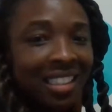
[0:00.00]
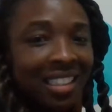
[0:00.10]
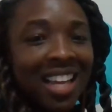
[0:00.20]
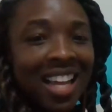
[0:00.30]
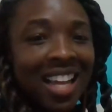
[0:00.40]

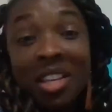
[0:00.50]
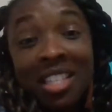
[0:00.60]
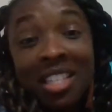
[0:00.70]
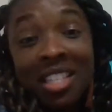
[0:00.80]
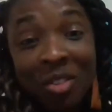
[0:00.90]
I mean, you can stay if
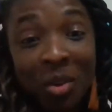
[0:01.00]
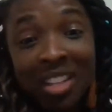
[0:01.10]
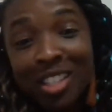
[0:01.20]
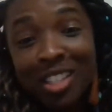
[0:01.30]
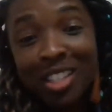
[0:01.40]
you want
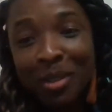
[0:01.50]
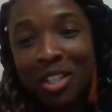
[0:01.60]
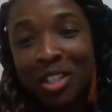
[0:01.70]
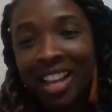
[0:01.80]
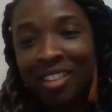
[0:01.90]
to, but you don't
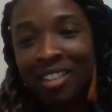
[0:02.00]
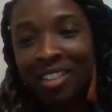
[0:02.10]
have to.